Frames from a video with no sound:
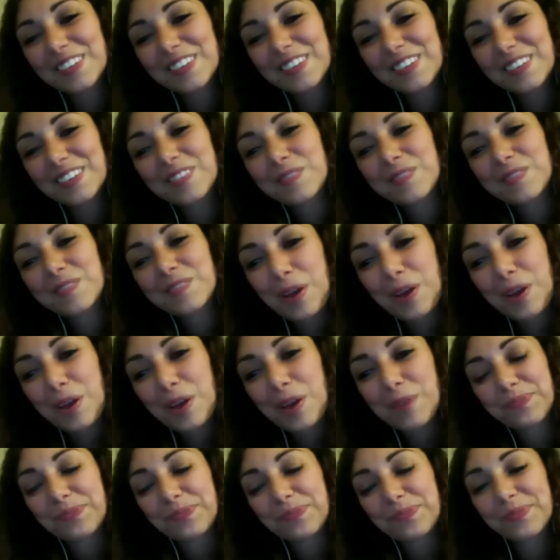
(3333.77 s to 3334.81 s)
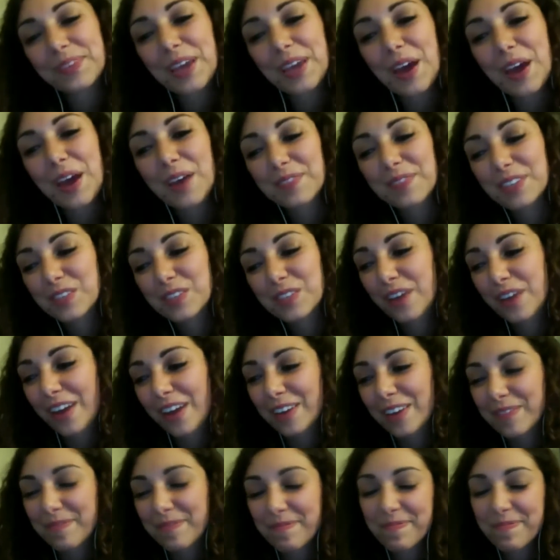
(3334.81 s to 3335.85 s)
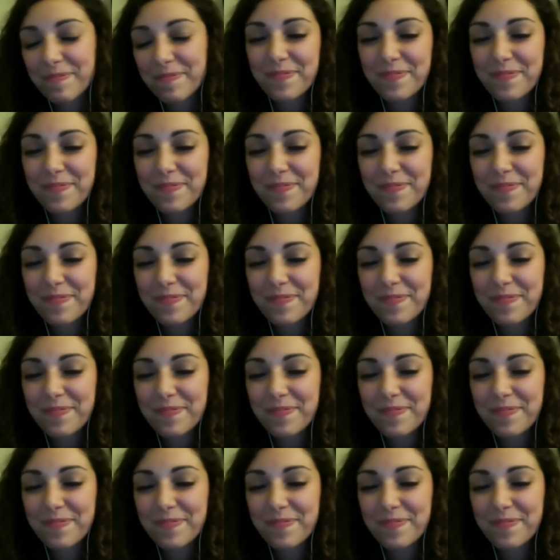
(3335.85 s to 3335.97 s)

But yeah, it's fun.